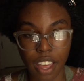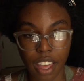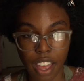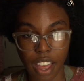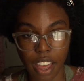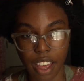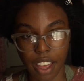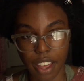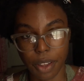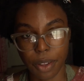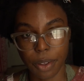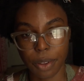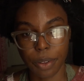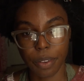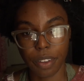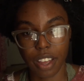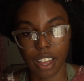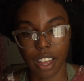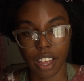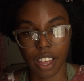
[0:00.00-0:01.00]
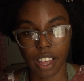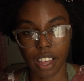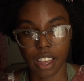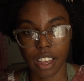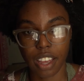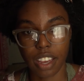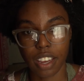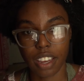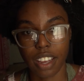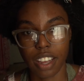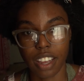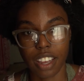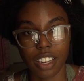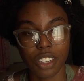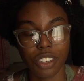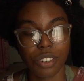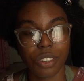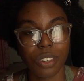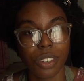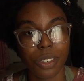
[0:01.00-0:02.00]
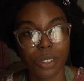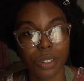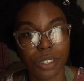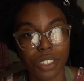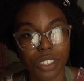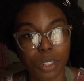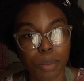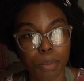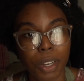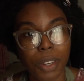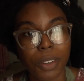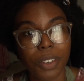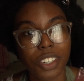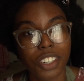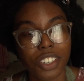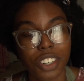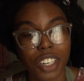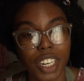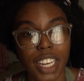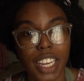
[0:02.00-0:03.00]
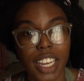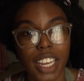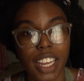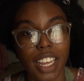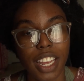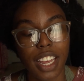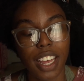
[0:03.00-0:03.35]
how I got introduced to poetry.